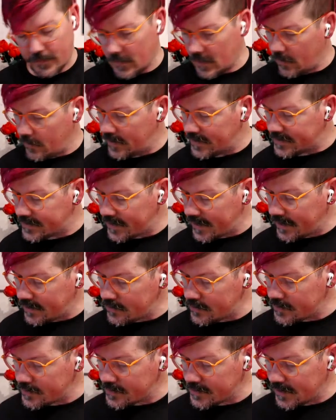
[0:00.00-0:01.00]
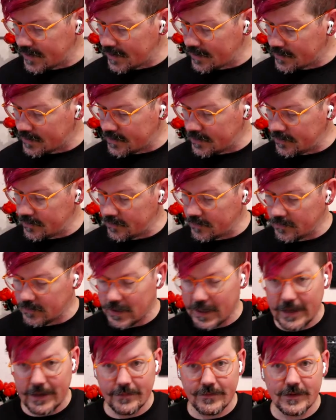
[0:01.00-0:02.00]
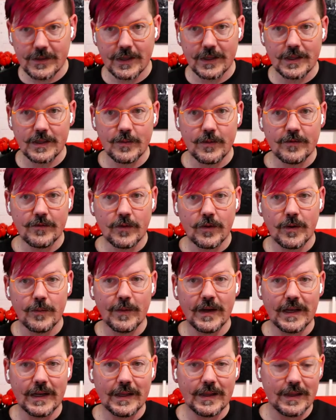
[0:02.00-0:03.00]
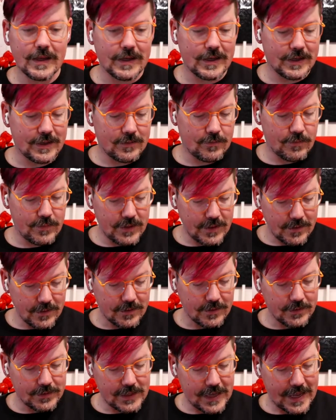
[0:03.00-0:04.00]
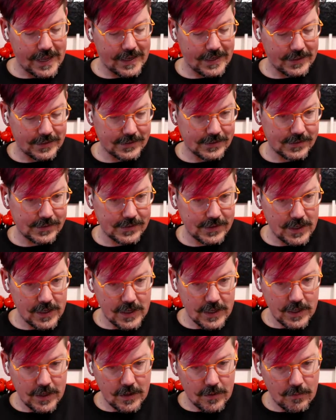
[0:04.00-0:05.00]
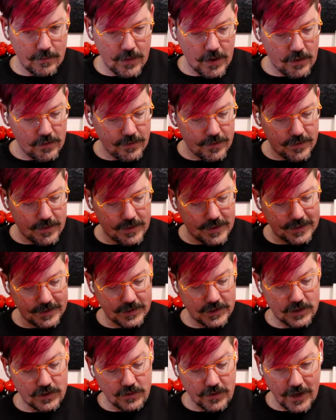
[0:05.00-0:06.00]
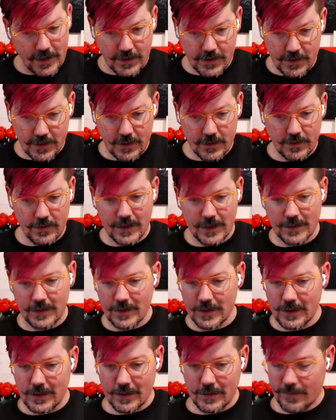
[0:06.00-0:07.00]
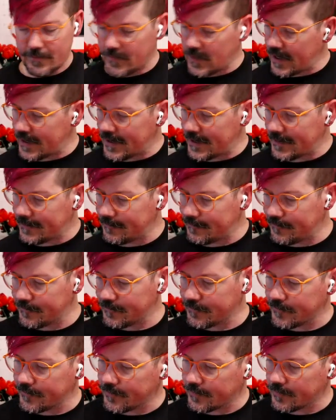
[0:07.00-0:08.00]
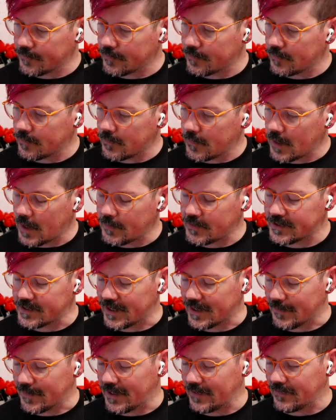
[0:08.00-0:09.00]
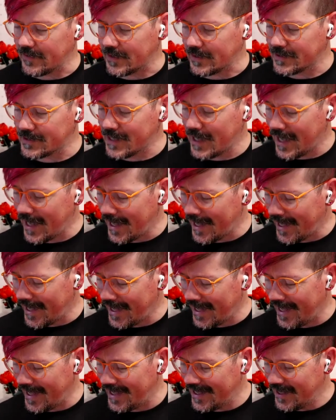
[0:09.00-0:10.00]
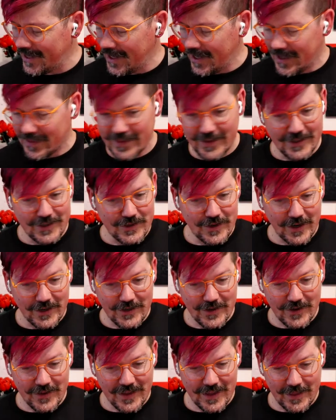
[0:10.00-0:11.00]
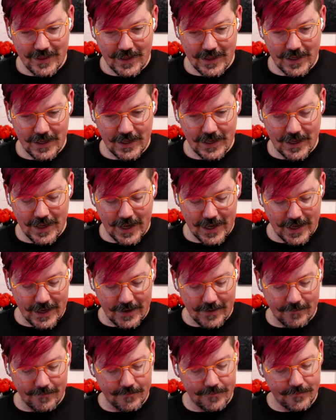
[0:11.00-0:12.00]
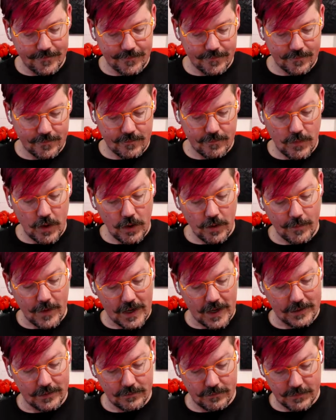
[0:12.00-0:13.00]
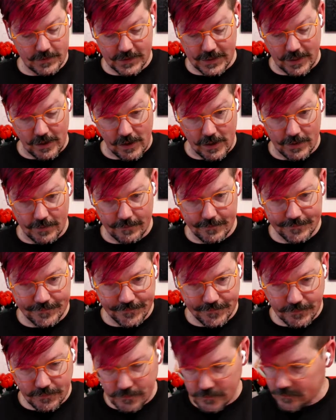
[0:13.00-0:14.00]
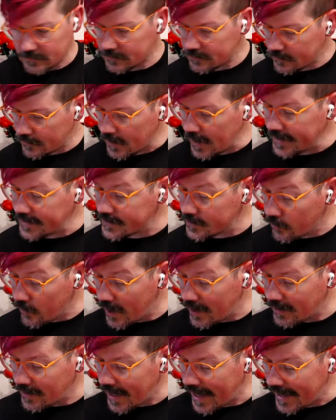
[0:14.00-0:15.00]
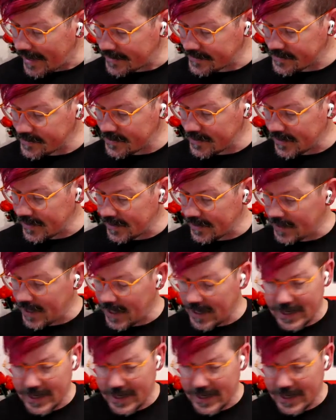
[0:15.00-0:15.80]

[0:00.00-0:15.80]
What's interesting too, I've said this before, but the build has both the structure that the I almost said the minifigs, the structure that the Pokemon sit on, as well as the